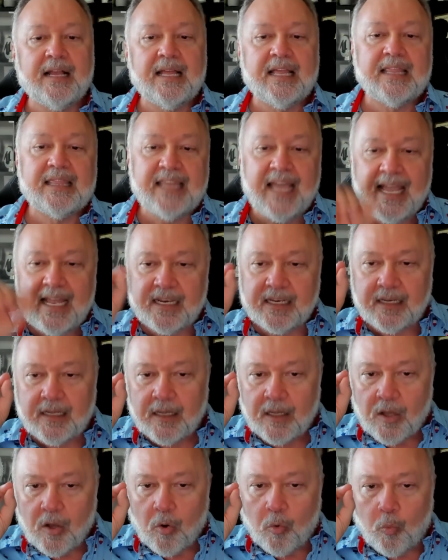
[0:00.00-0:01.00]
Then,
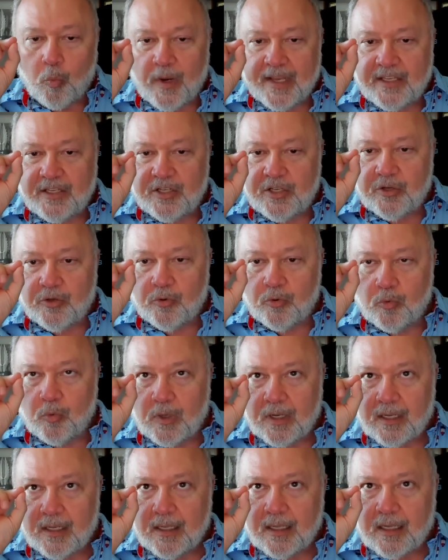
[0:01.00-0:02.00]
when
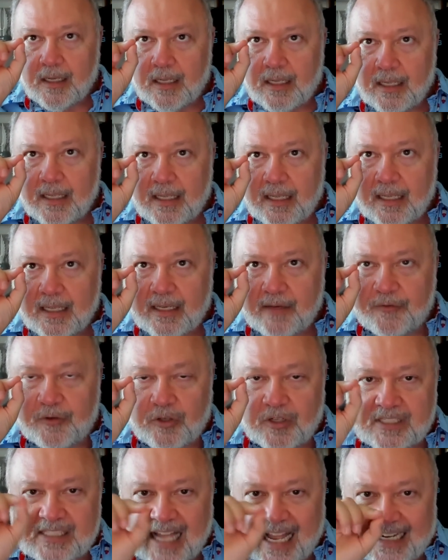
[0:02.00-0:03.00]
you, if you
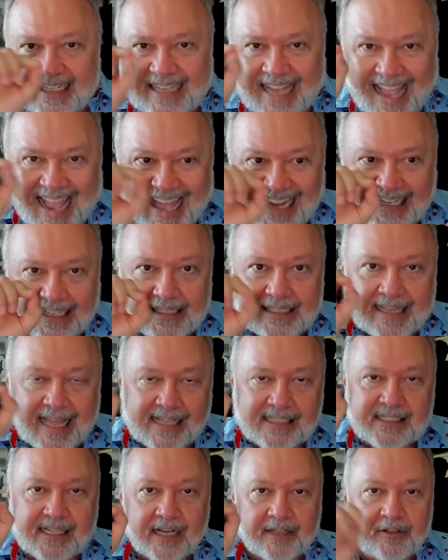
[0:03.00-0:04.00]
decided to edit
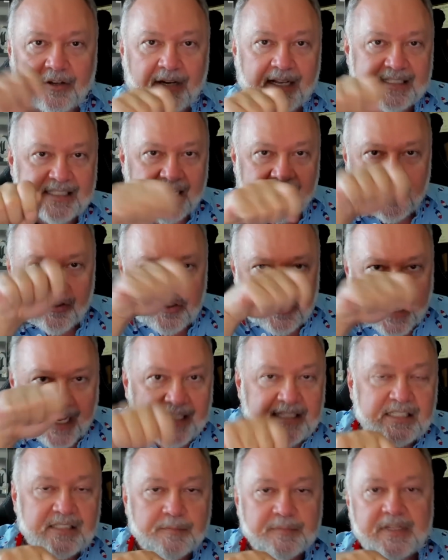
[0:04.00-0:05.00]
that sector, let's say you
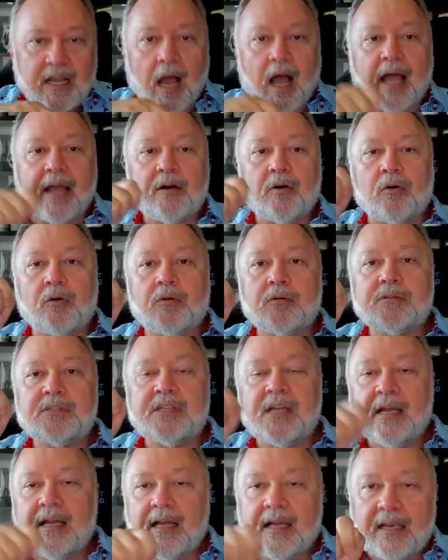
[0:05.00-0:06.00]
changed some tiles,
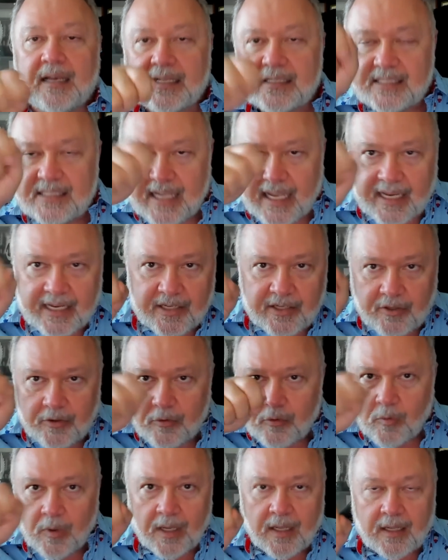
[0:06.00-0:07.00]
let's say
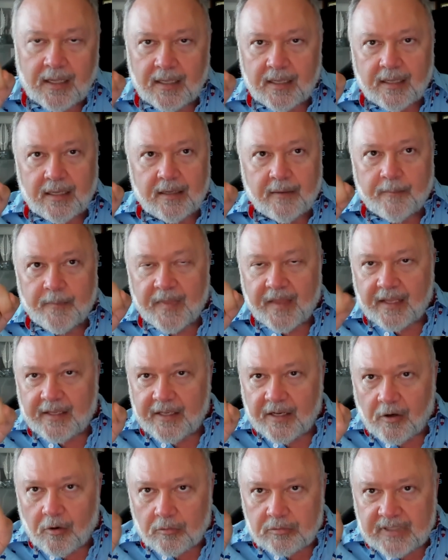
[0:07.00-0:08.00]
you you
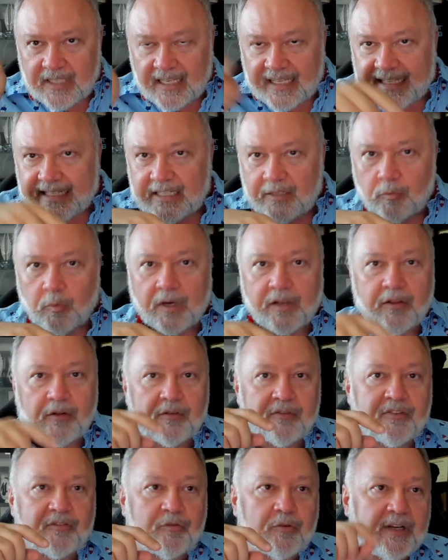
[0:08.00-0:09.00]
know, deleted one of
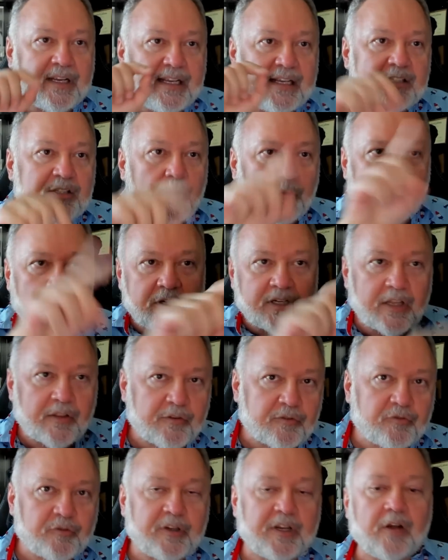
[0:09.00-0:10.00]
those trees or put another
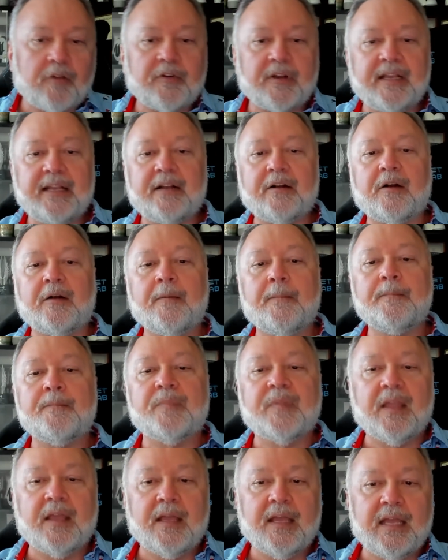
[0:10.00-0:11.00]
tree over here,
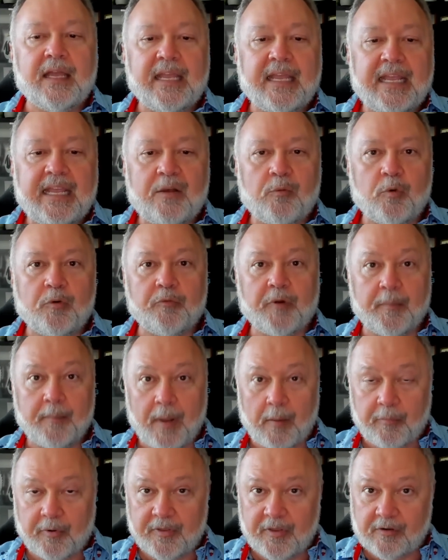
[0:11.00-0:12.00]
it would
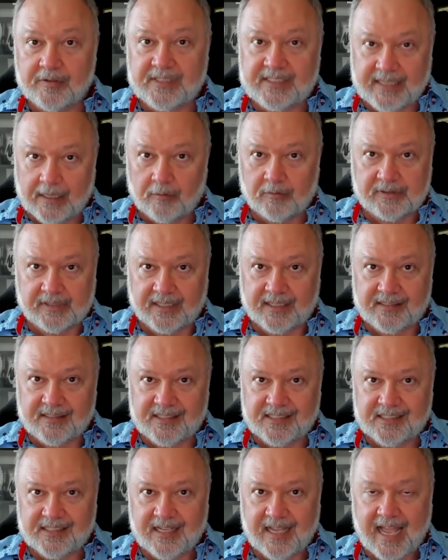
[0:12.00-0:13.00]
remember those
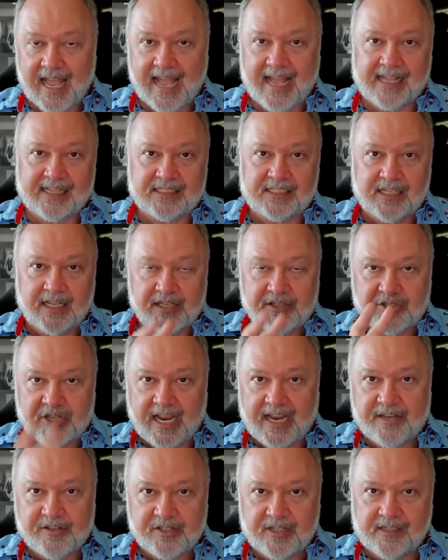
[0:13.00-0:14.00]
deltas as
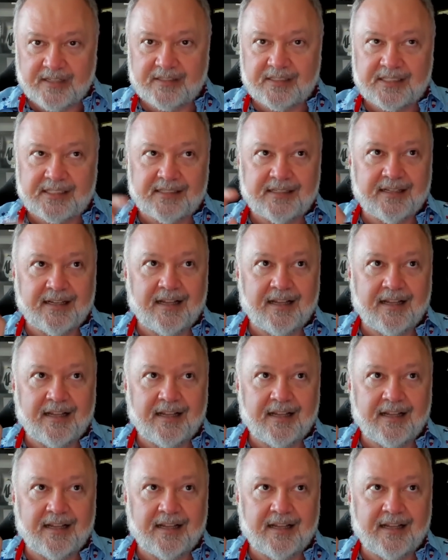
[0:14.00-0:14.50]
changes,